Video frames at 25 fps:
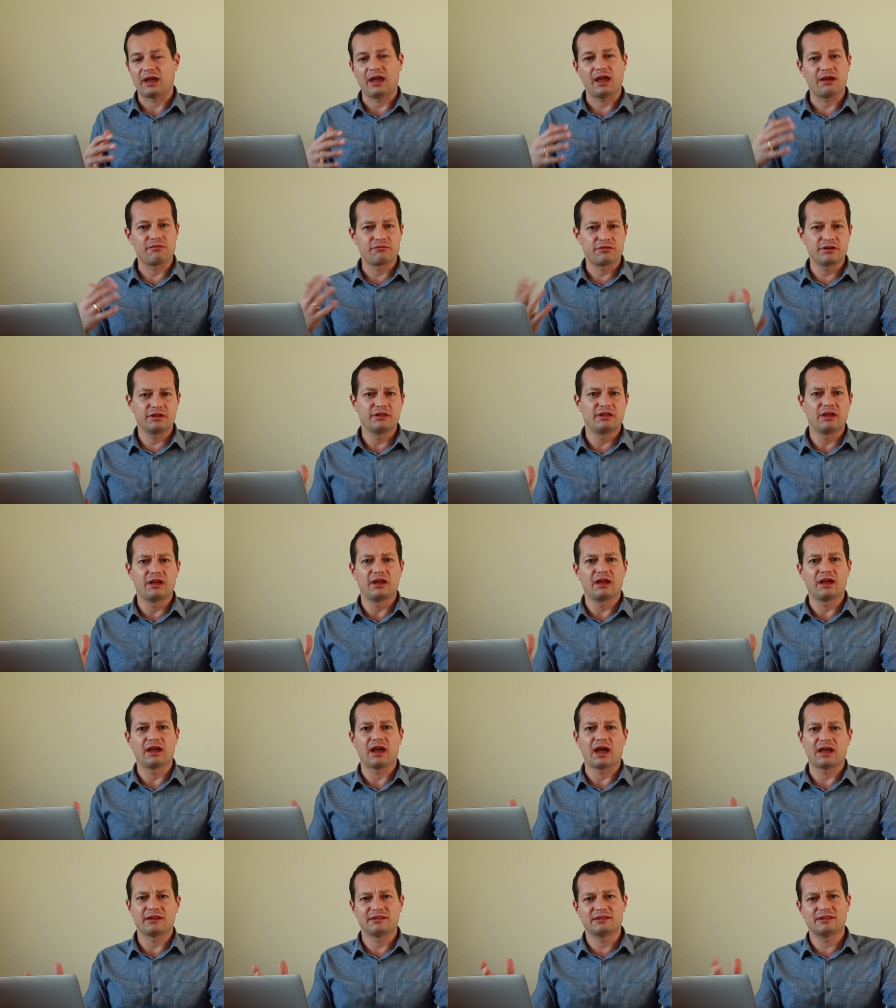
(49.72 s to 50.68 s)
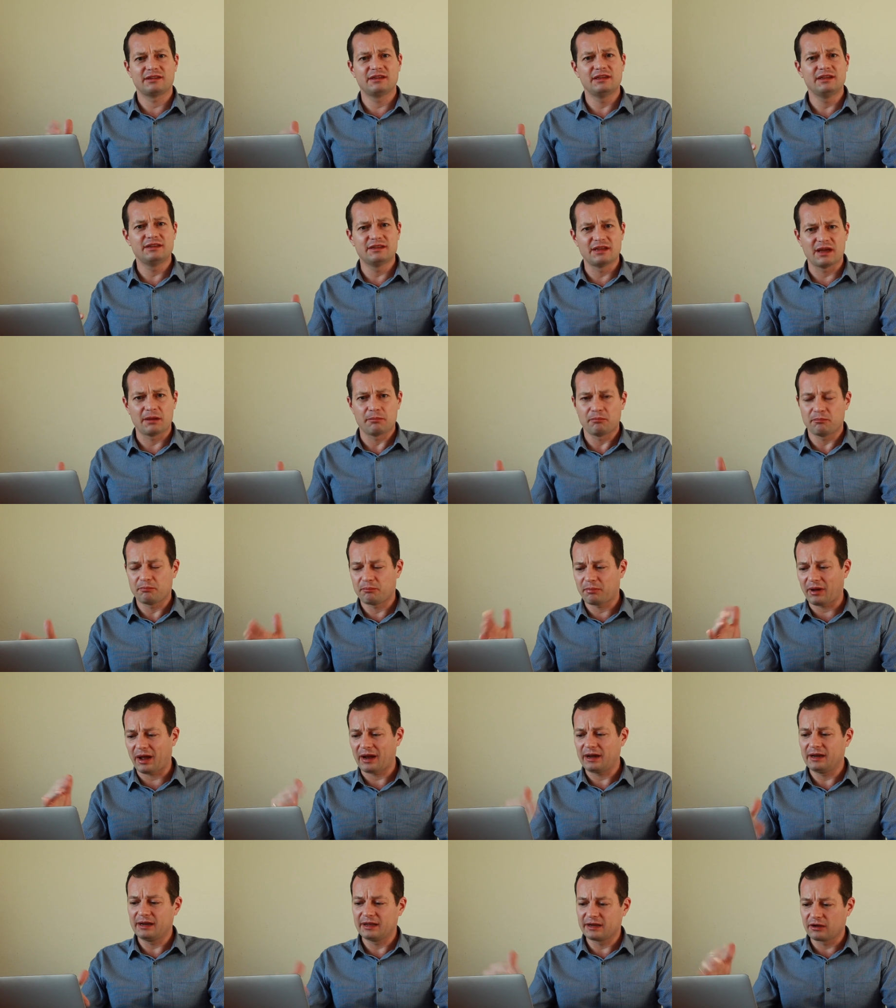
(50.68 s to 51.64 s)
Every day I see them
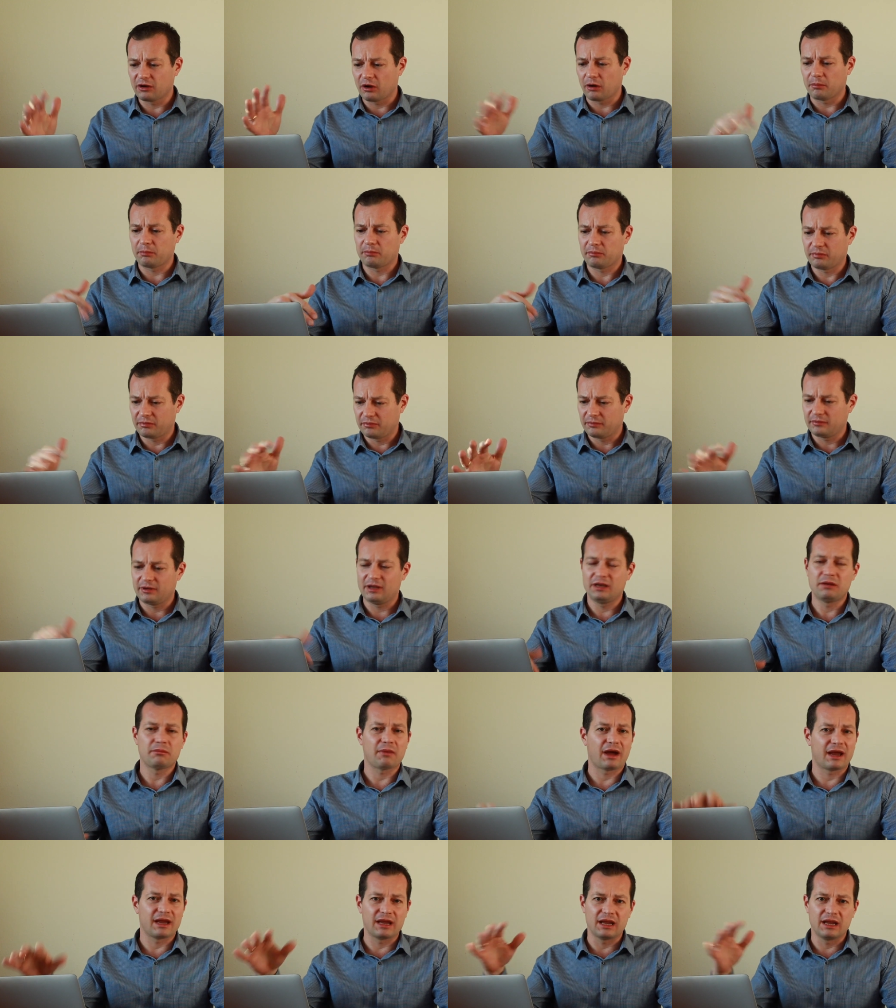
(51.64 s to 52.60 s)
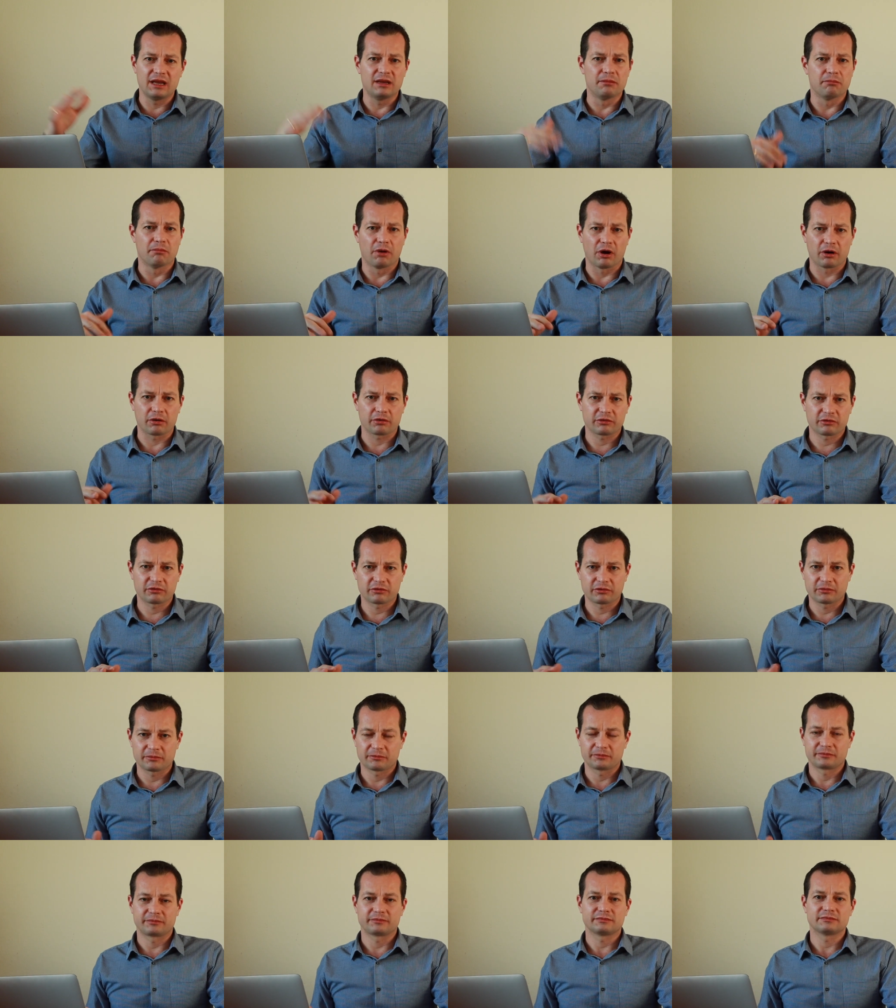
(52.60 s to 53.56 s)
piling up in my
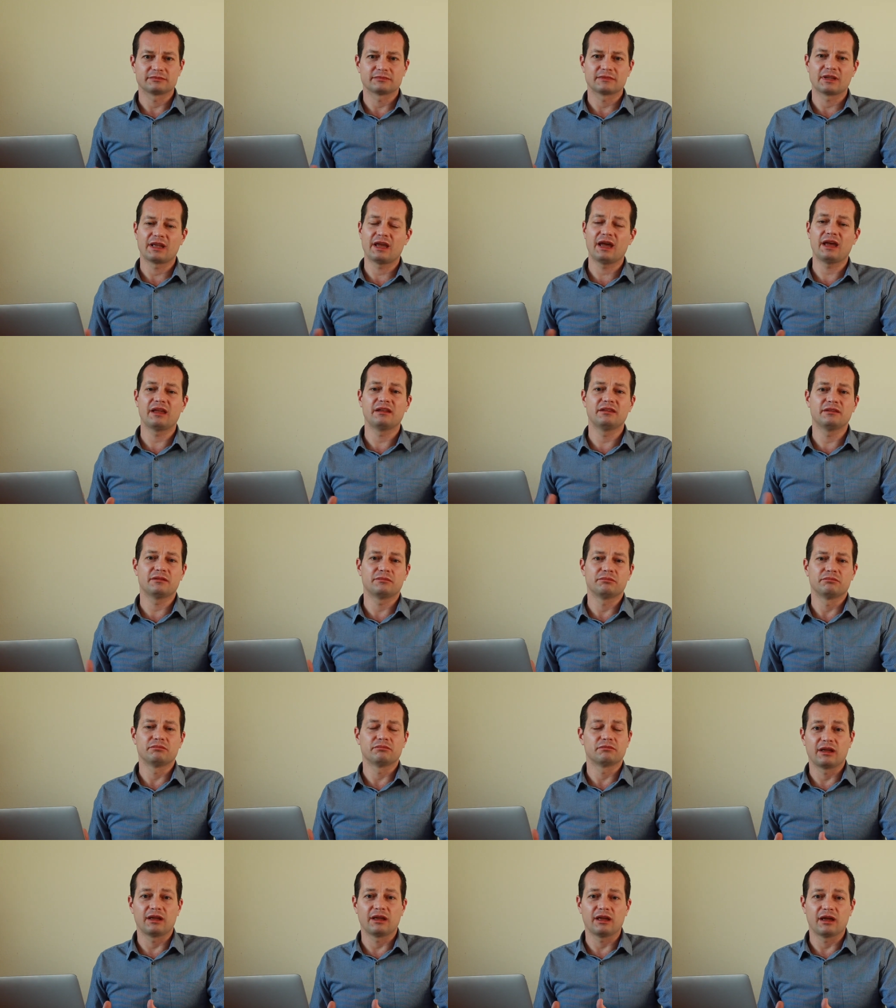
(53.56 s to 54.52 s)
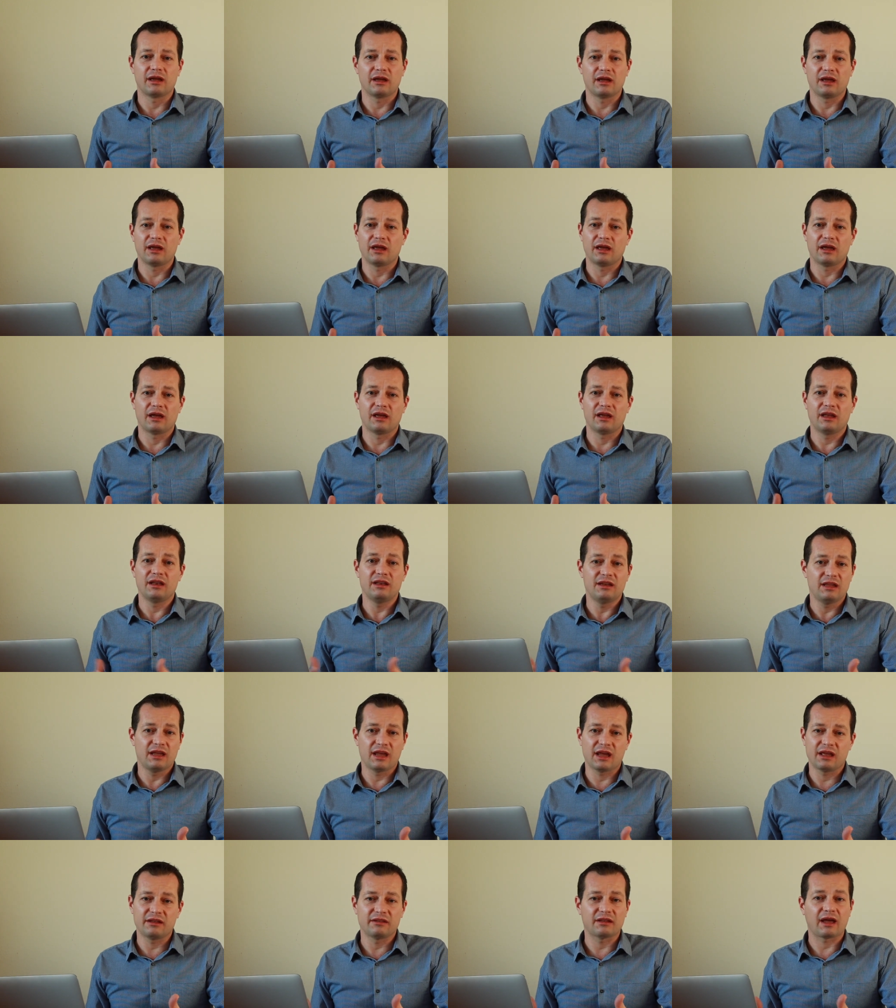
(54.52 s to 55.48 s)
inbox and in
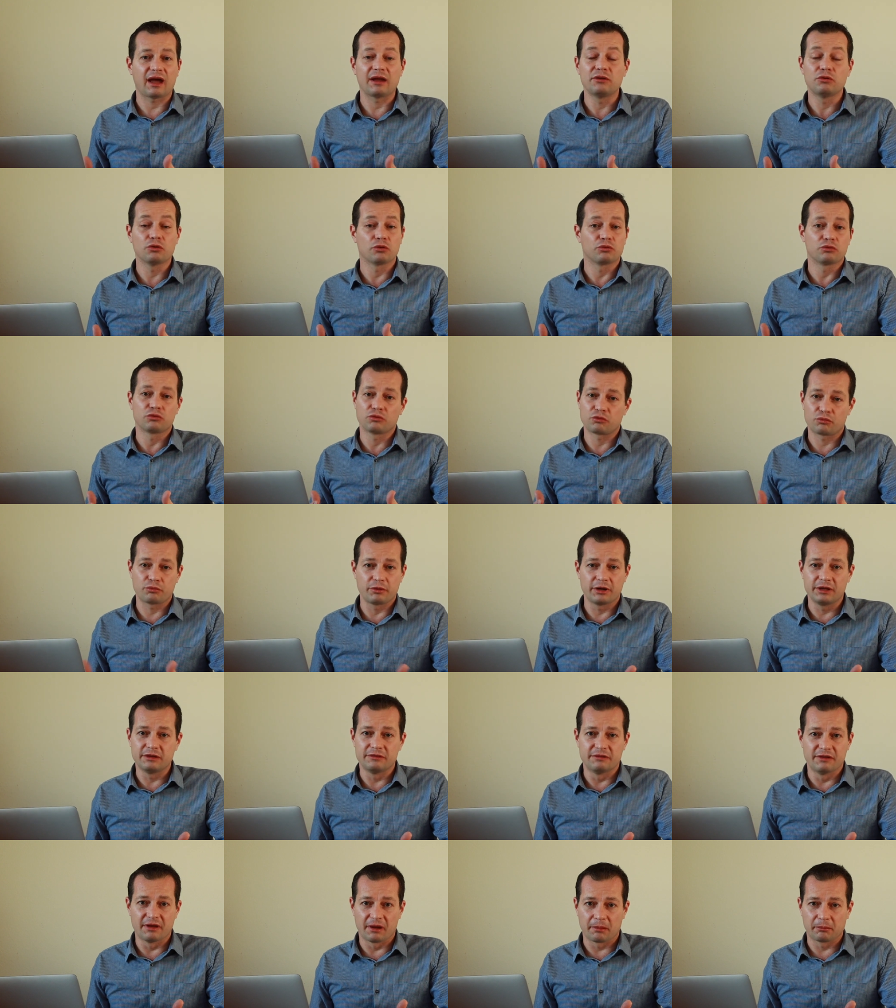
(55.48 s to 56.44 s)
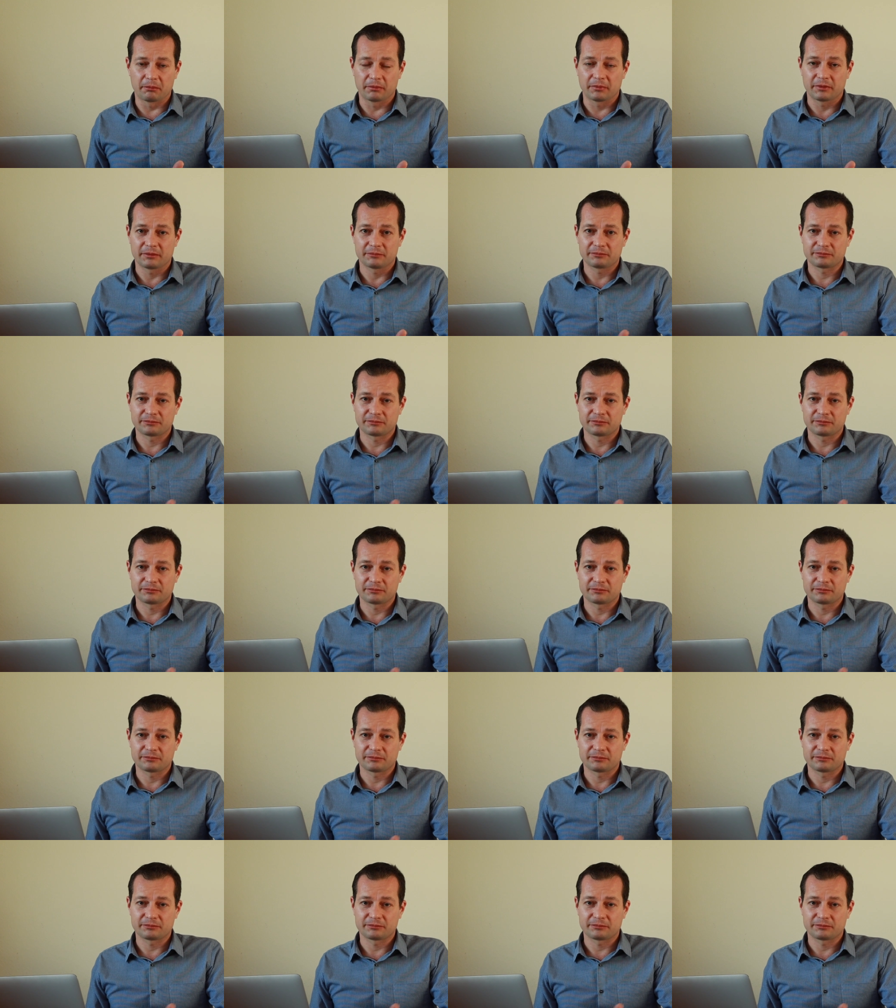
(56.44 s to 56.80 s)
the end I don't read them.